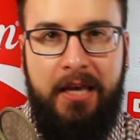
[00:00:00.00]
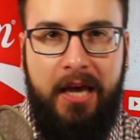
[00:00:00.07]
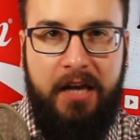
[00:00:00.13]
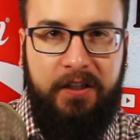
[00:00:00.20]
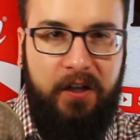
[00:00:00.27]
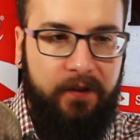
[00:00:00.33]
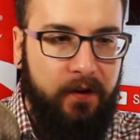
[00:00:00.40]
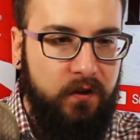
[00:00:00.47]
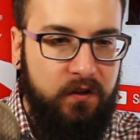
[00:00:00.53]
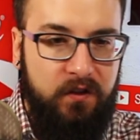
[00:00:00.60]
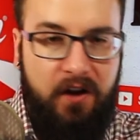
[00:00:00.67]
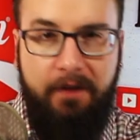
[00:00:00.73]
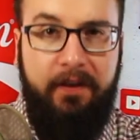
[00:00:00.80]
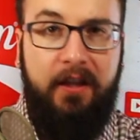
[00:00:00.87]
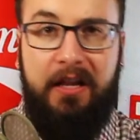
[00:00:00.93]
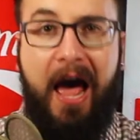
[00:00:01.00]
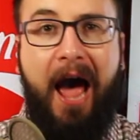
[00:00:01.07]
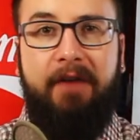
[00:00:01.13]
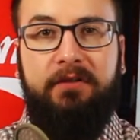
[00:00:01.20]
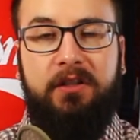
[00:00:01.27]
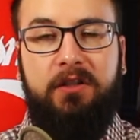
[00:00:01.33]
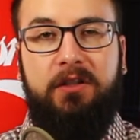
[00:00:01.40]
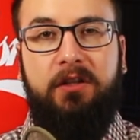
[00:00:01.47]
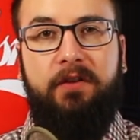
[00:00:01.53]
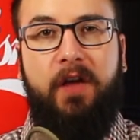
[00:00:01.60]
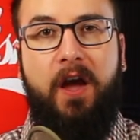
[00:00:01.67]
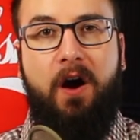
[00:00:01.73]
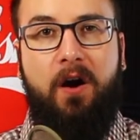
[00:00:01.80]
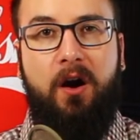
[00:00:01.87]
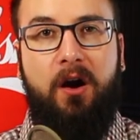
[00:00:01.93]
until there's nothing left, until
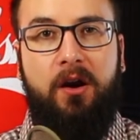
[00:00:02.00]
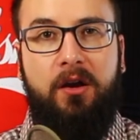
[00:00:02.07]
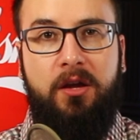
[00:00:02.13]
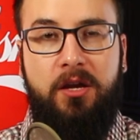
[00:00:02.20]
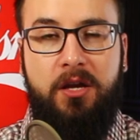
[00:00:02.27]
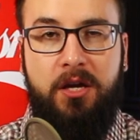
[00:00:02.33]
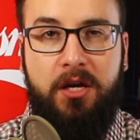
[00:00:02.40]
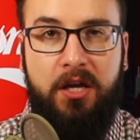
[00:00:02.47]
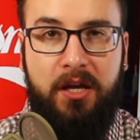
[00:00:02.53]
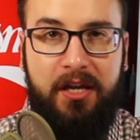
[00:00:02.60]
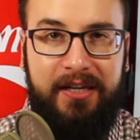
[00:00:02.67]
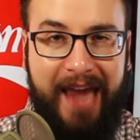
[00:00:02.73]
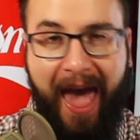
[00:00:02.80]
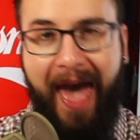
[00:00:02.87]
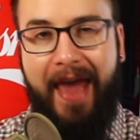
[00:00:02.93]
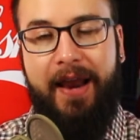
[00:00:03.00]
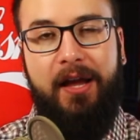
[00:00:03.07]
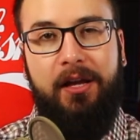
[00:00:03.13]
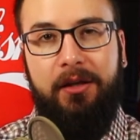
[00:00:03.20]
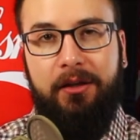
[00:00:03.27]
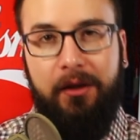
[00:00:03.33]
they are dead.